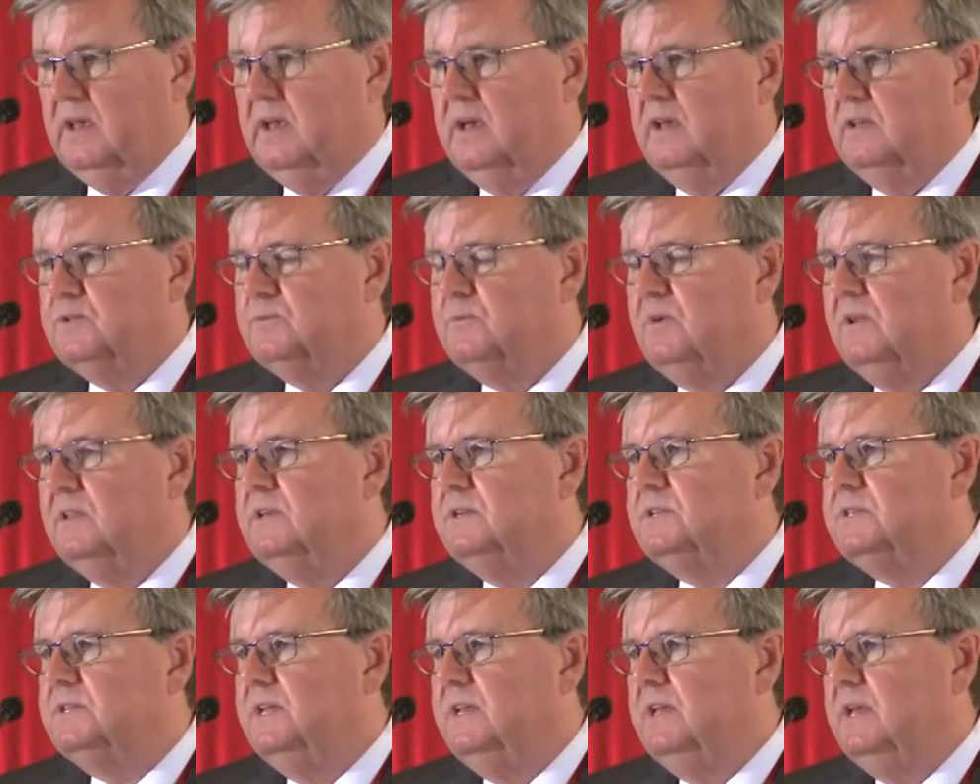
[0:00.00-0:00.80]
as well
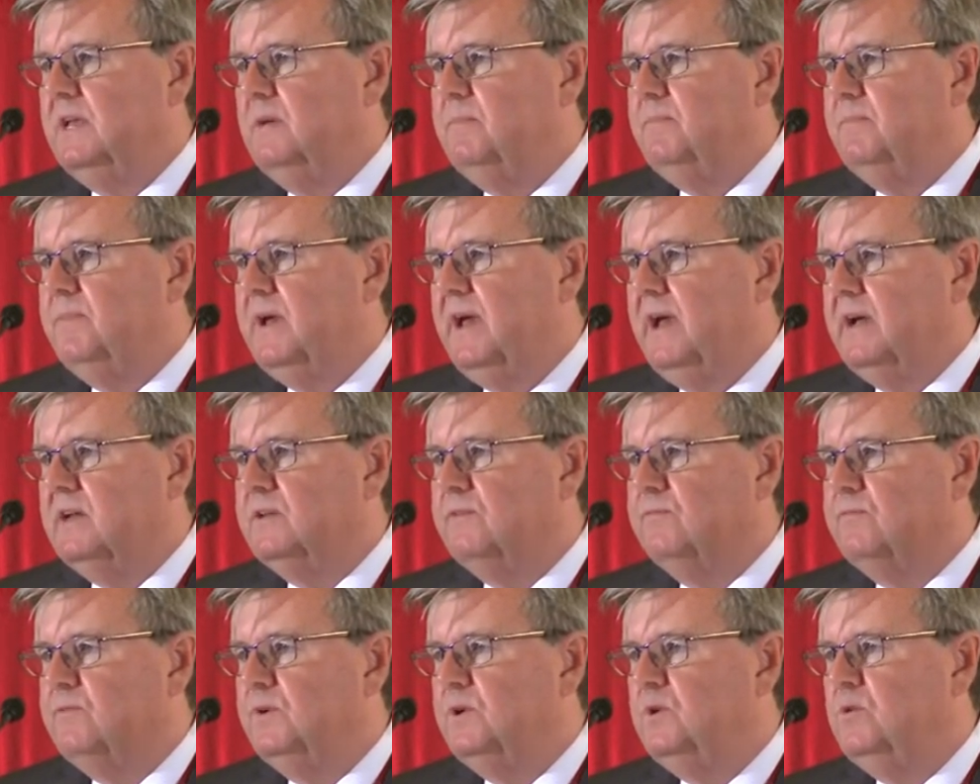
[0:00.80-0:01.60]
as the
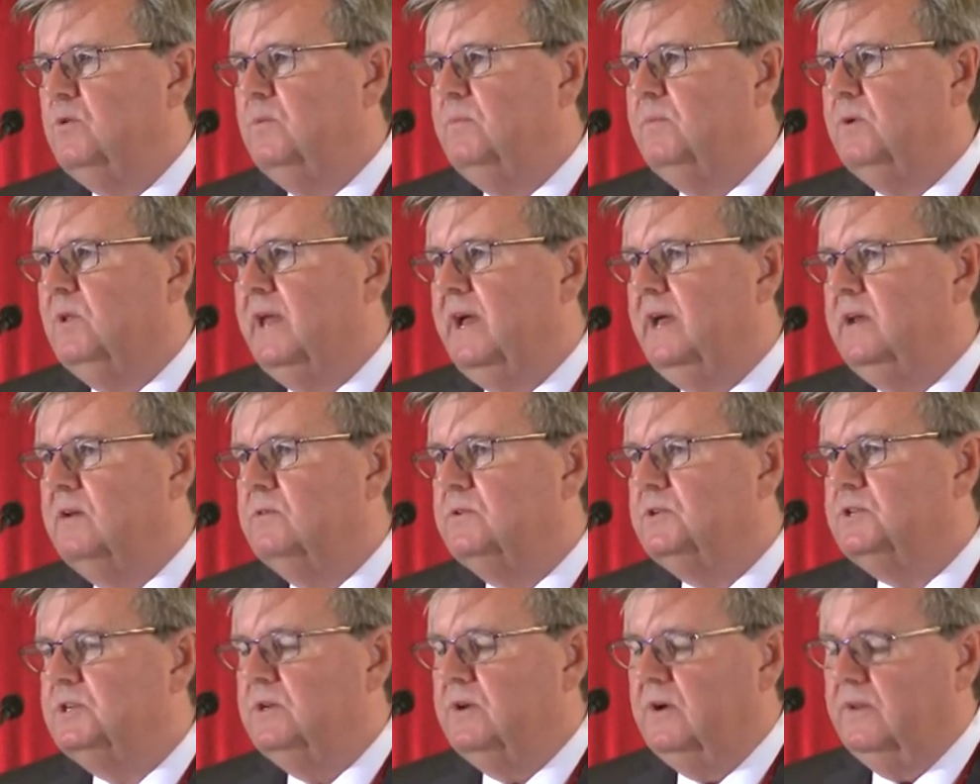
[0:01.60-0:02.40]
impact of renewable
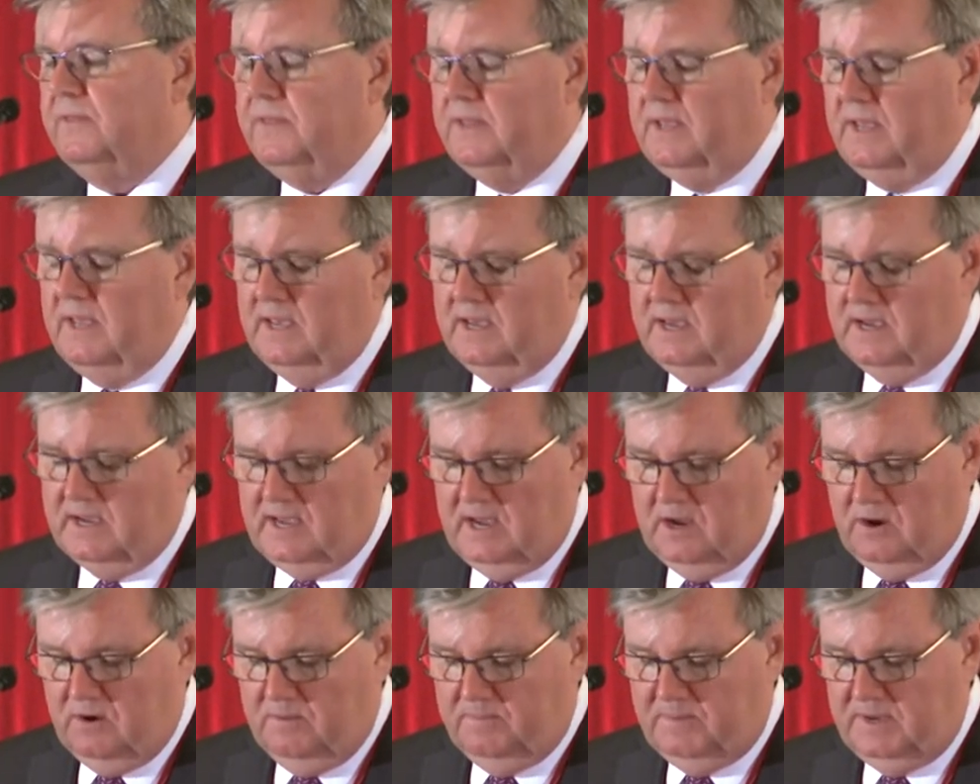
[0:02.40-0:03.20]
energy on the uh,
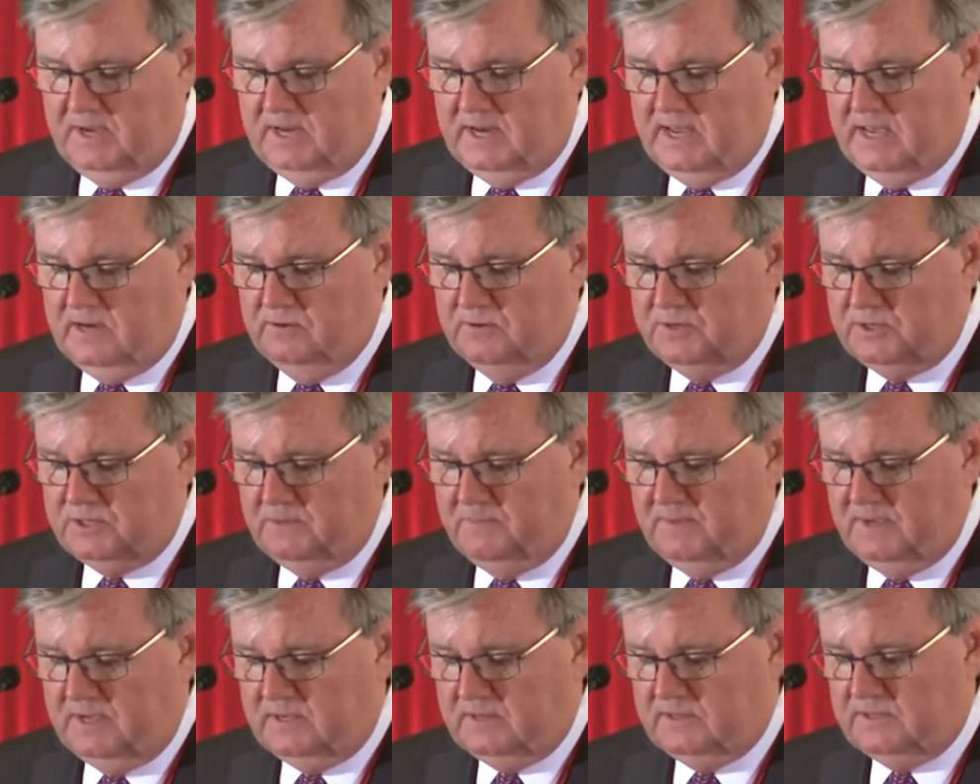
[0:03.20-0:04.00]
Caribbean
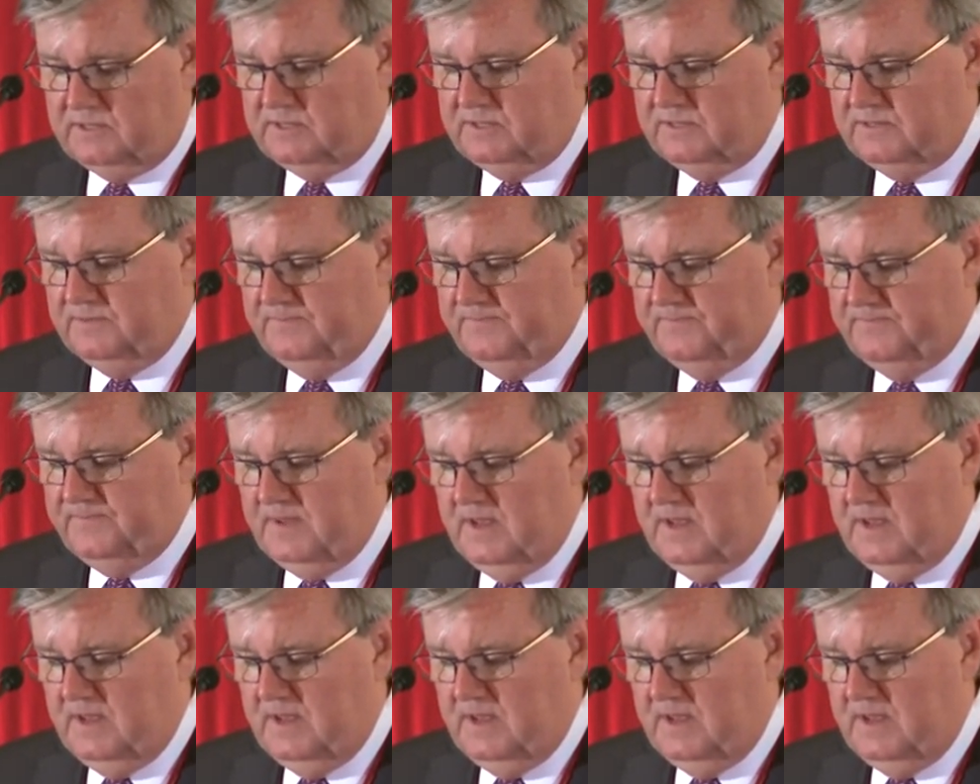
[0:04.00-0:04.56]
energy mix.